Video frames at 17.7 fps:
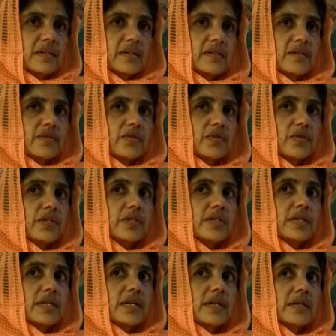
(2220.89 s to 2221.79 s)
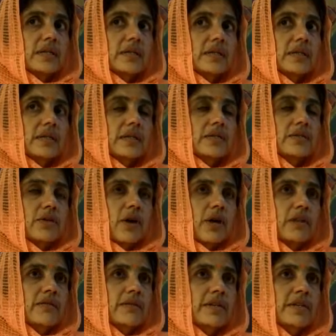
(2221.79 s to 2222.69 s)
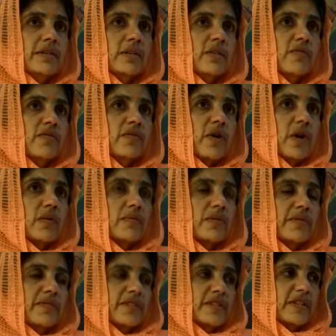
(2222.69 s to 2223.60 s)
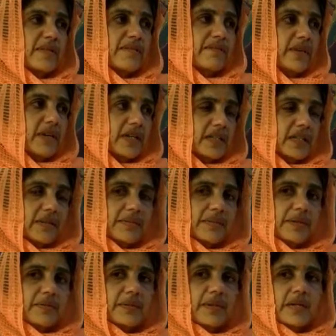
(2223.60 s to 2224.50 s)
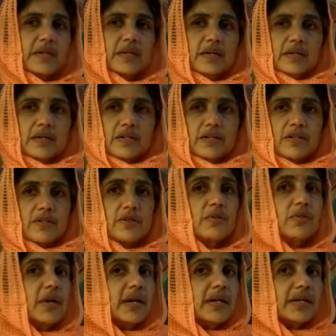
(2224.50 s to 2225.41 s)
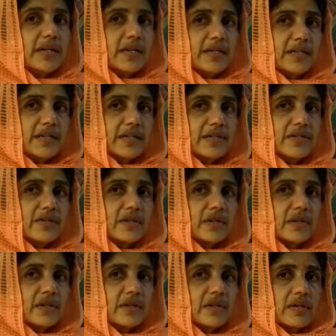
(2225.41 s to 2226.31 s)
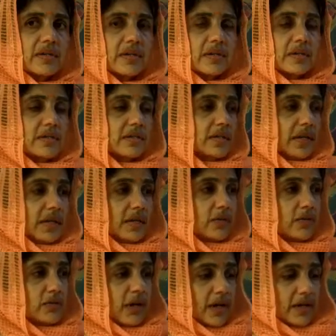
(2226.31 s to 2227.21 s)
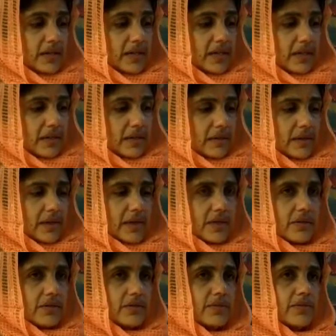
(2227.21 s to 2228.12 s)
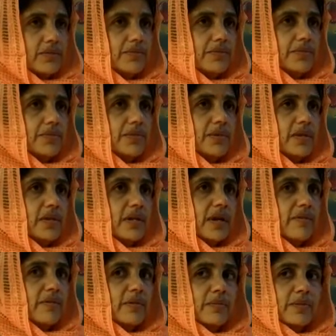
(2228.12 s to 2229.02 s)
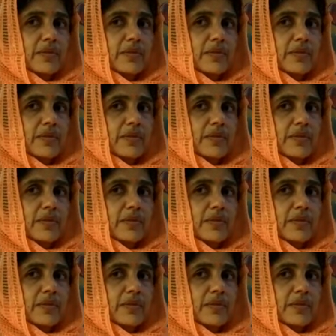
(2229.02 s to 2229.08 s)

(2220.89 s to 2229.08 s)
So it's the, the it's always in the form of a samvada between student and teacher. There are two other and should should never be